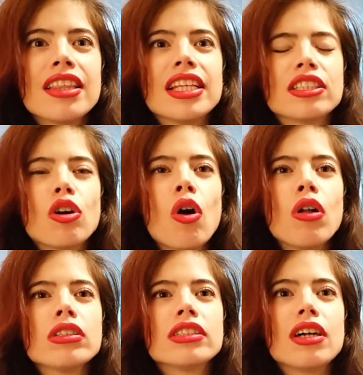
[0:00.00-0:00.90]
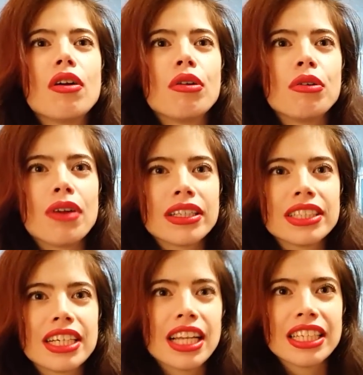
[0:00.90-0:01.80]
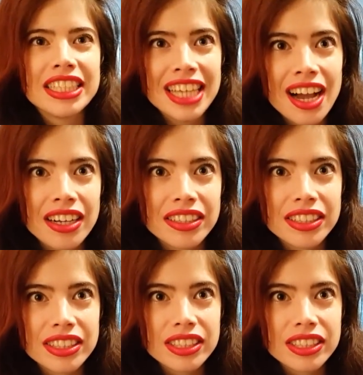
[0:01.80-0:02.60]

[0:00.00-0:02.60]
that called Radikal Young,